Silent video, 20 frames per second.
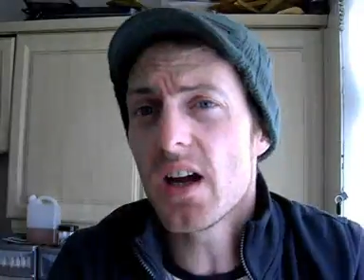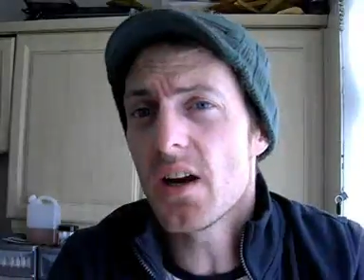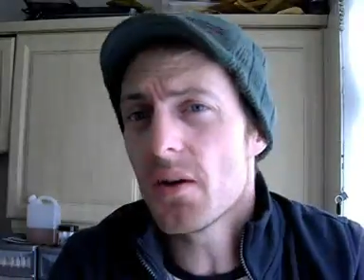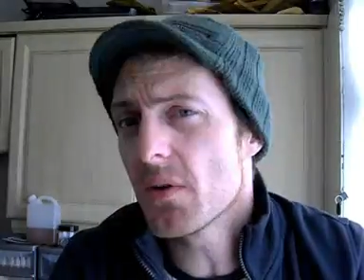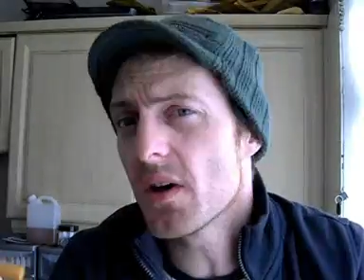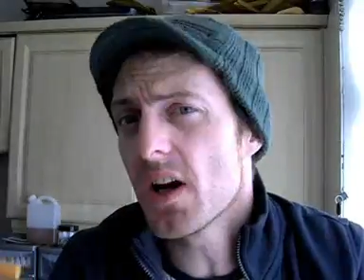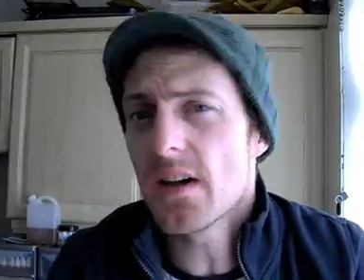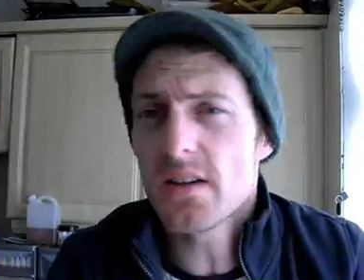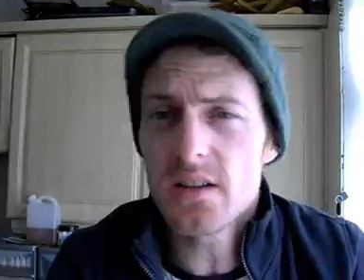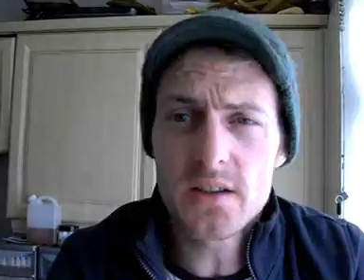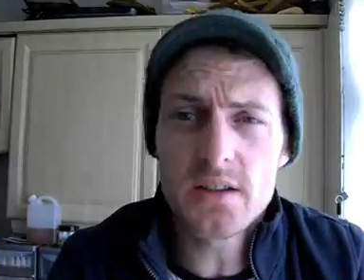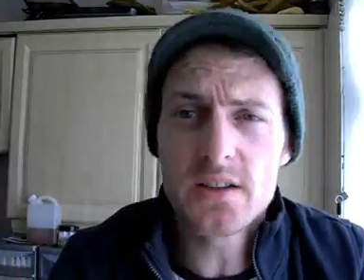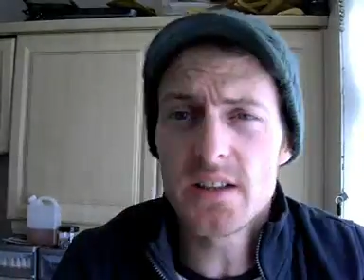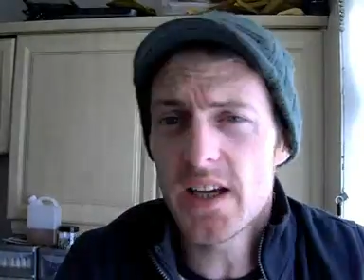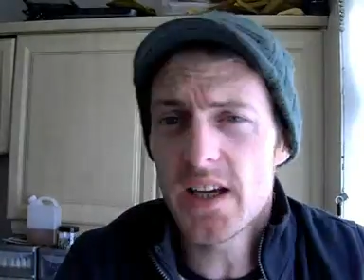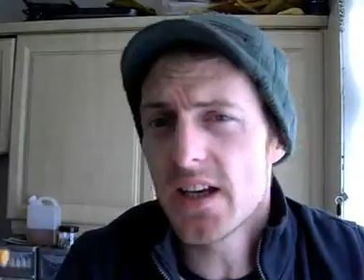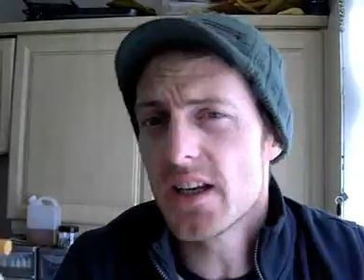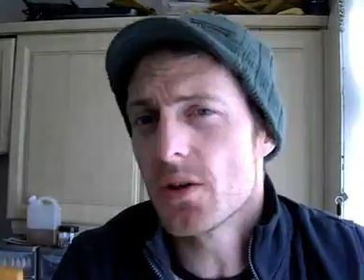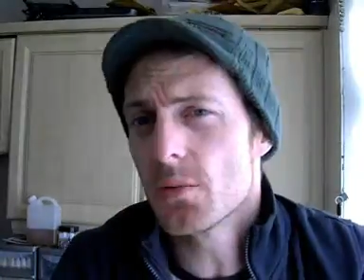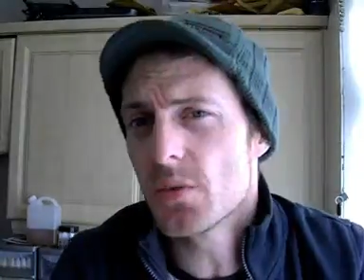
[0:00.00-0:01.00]
How can you
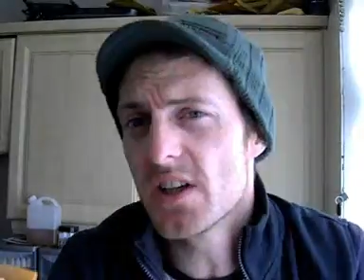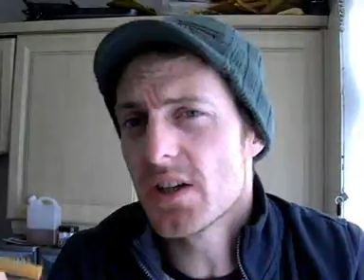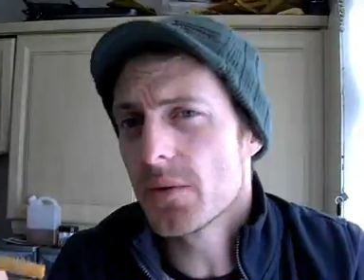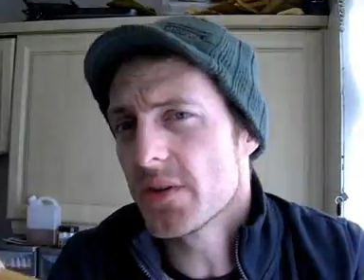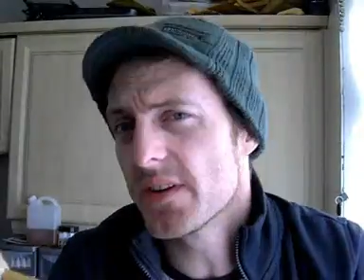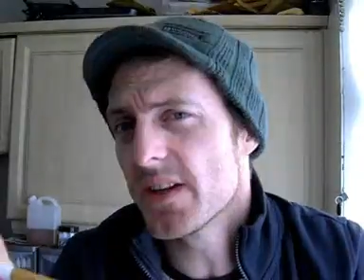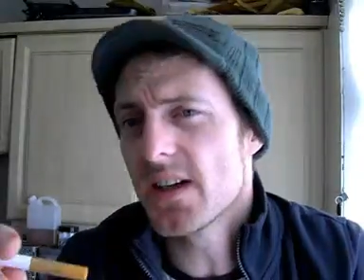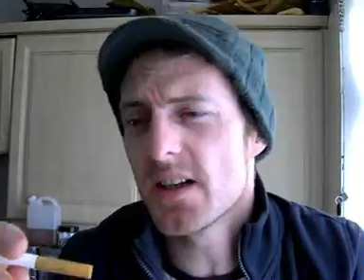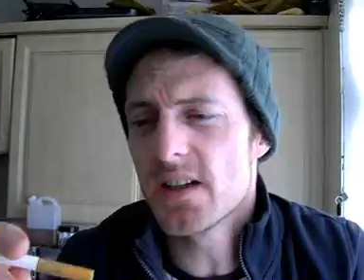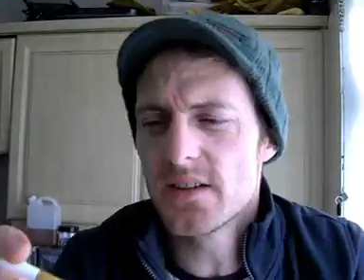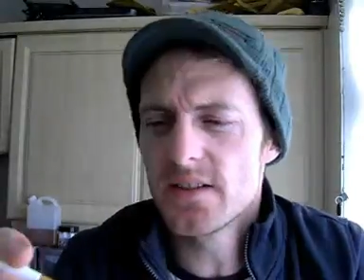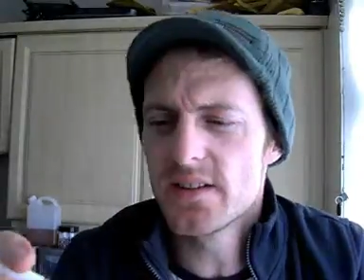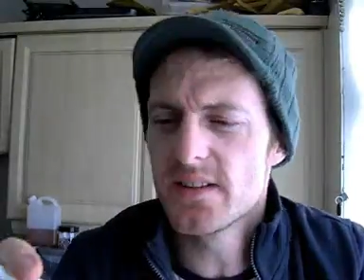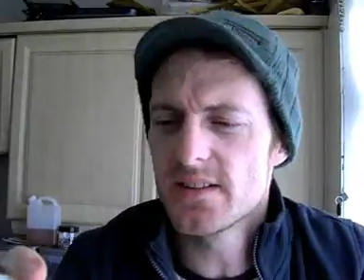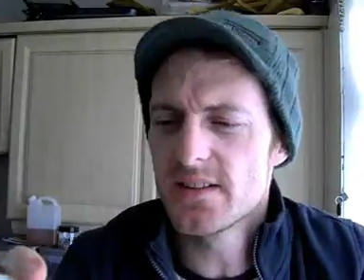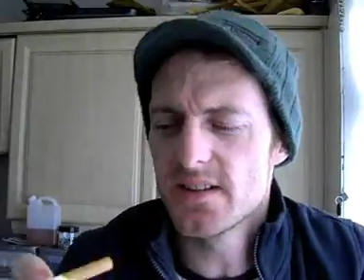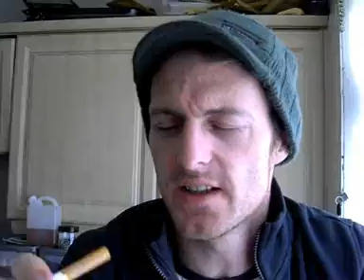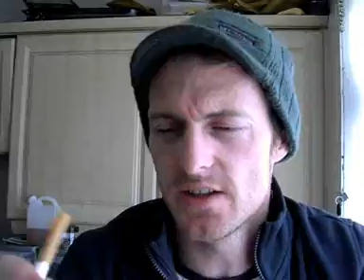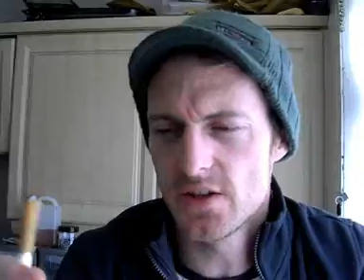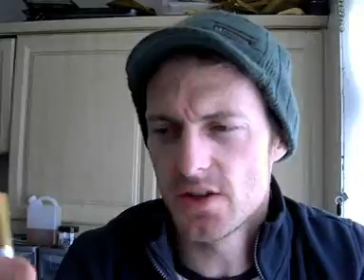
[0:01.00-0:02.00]
get away with that? And
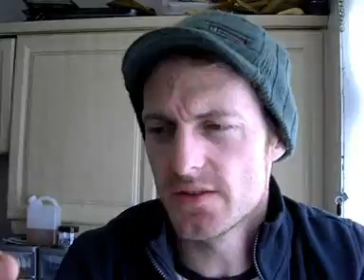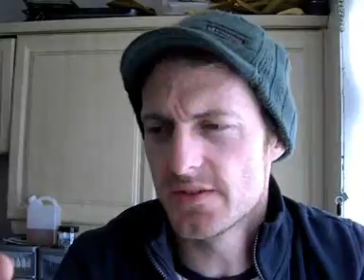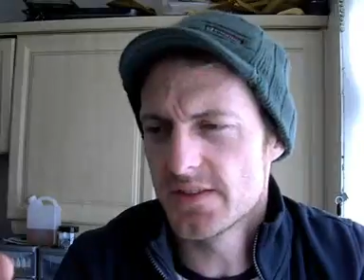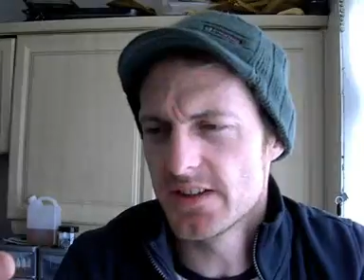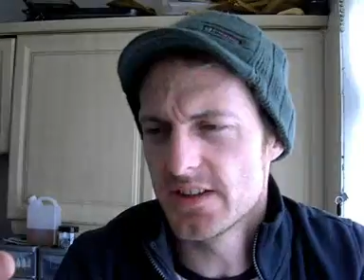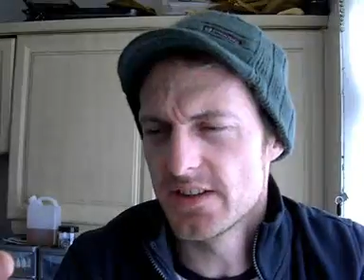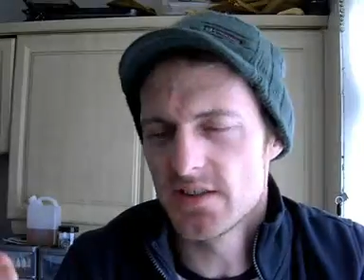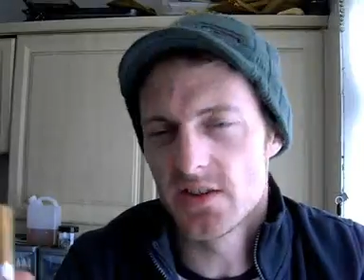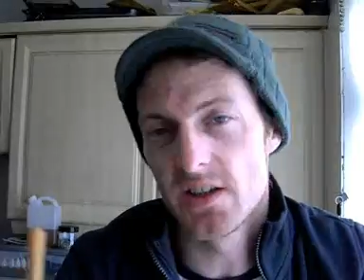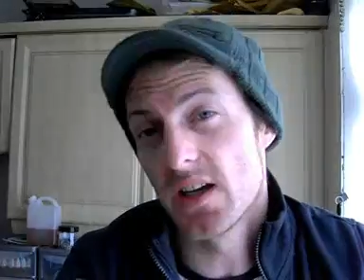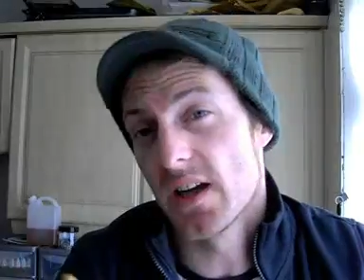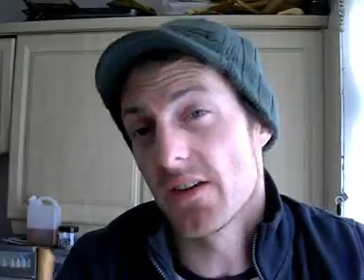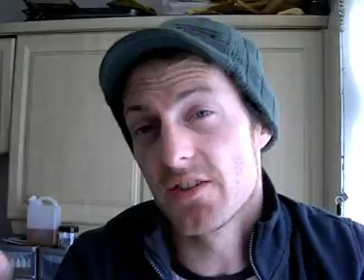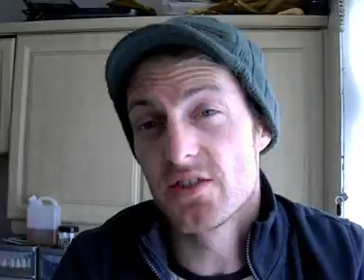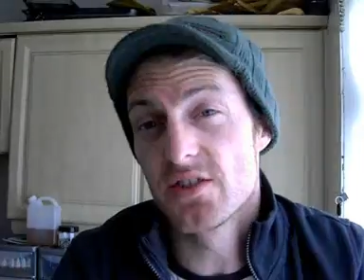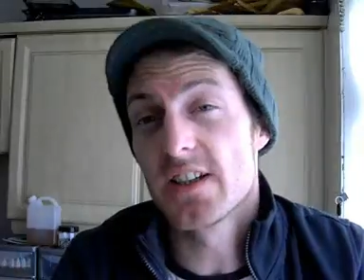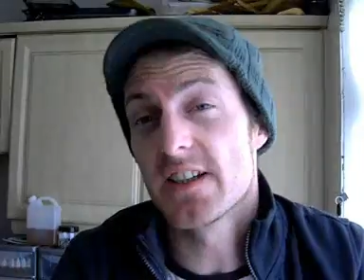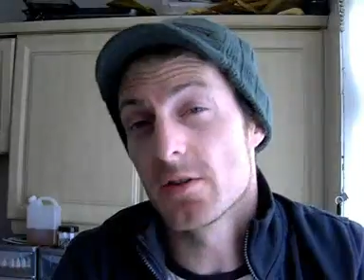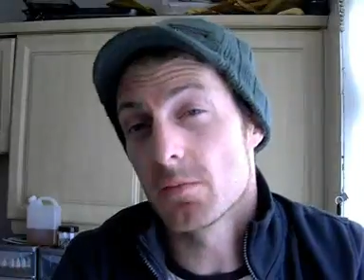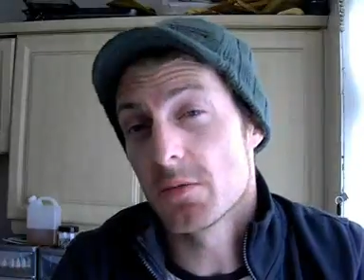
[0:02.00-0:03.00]
this, that, and other, as having
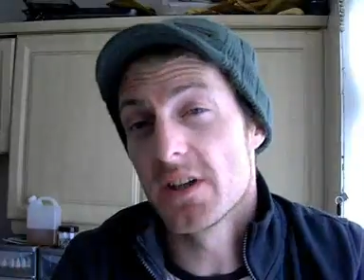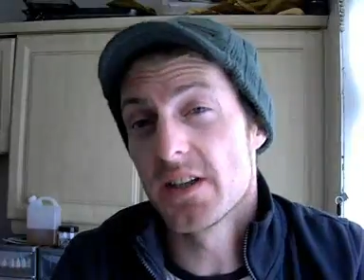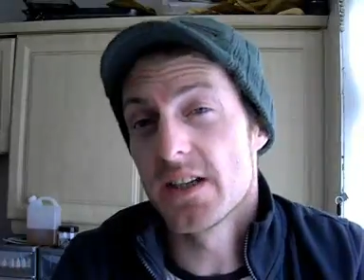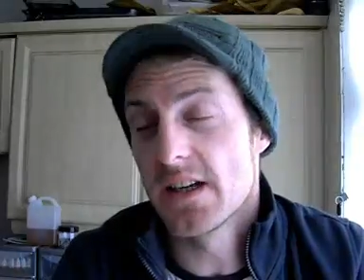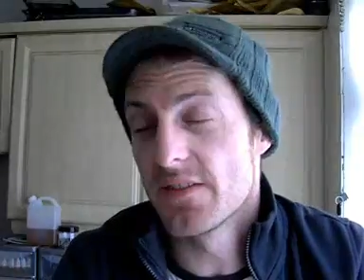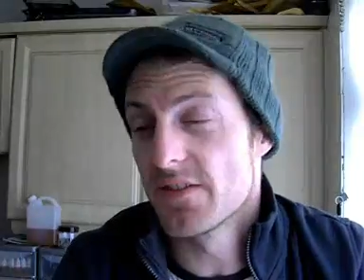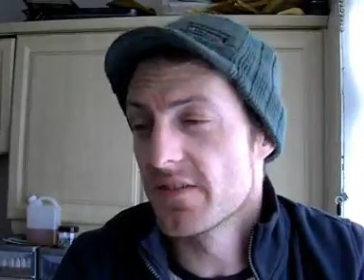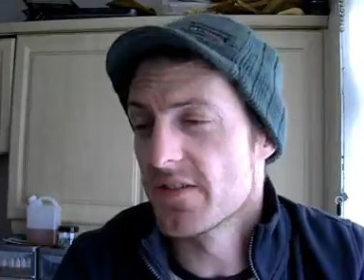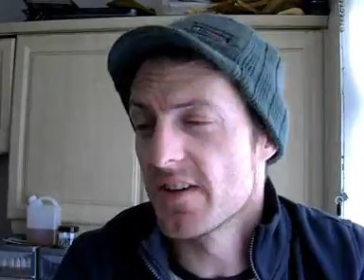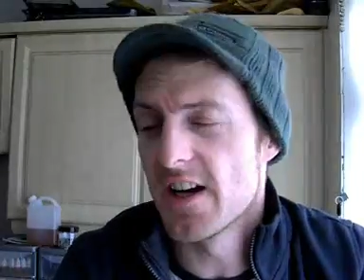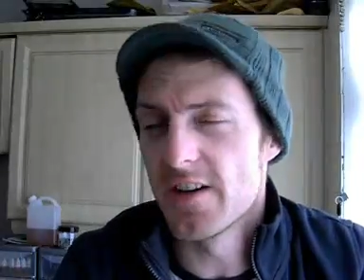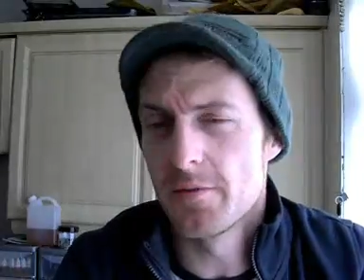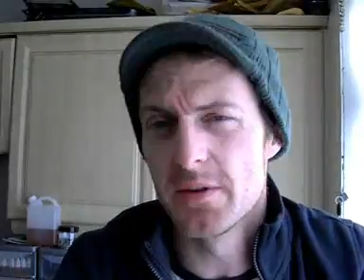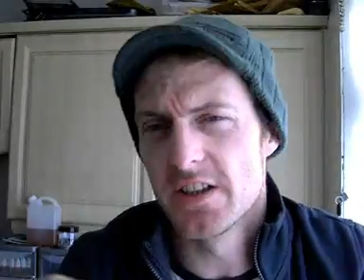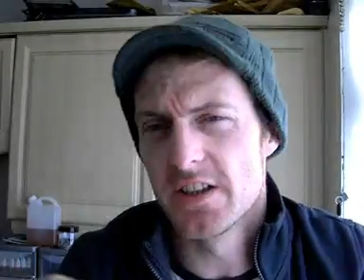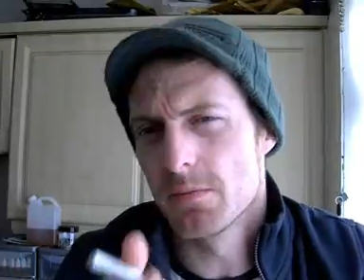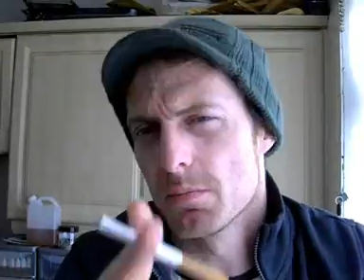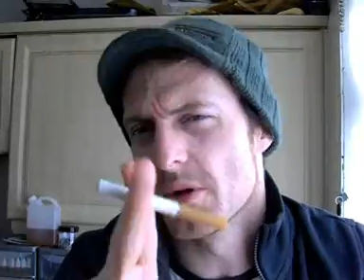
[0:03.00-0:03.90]
to explain it every 5 minutes.